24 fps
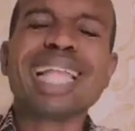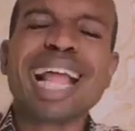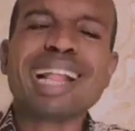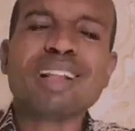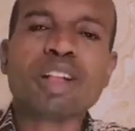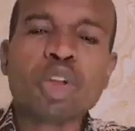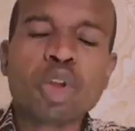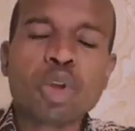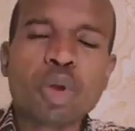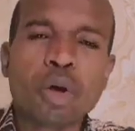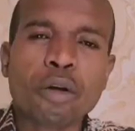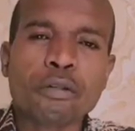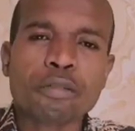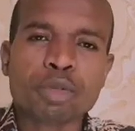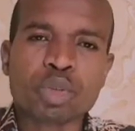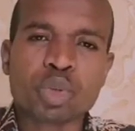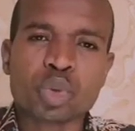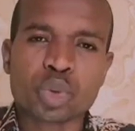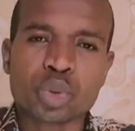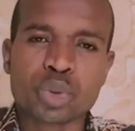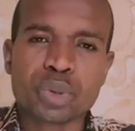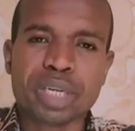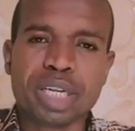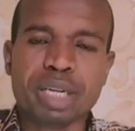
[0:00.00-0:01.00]
That Lord
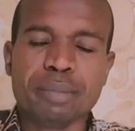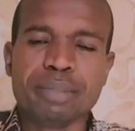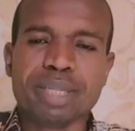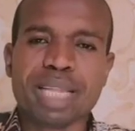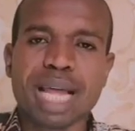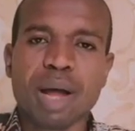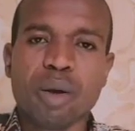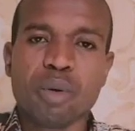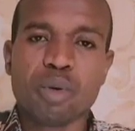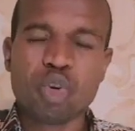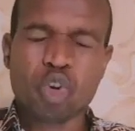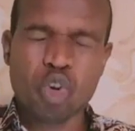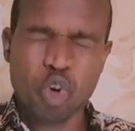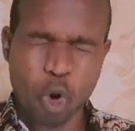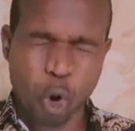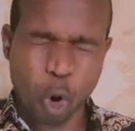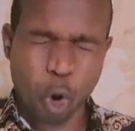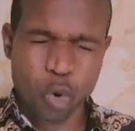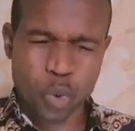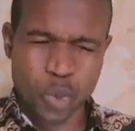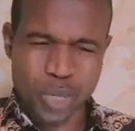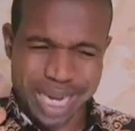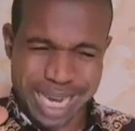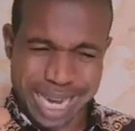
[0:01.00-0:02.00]
drew him down.
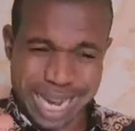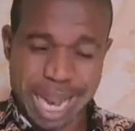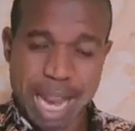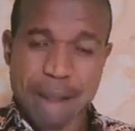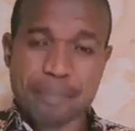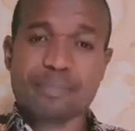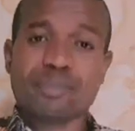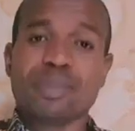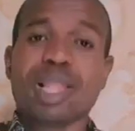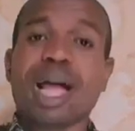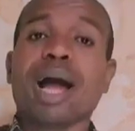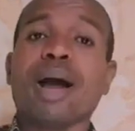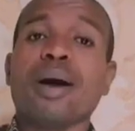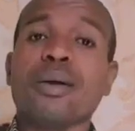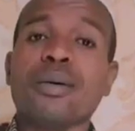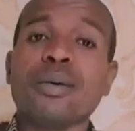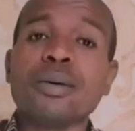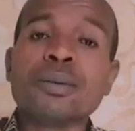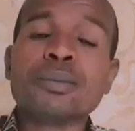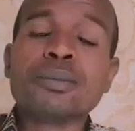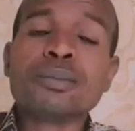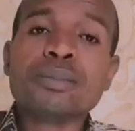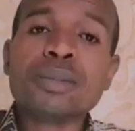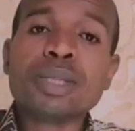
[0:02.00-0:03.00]
God came
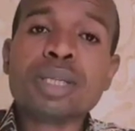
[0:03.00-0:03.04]
down.